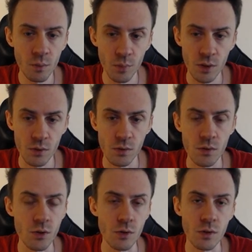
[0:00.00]
because it
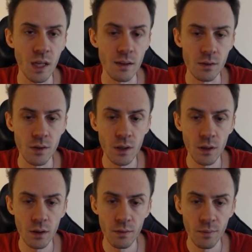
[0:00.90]
just stands
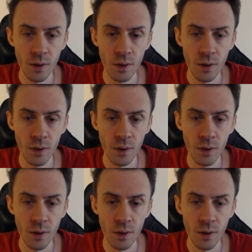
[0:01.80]
near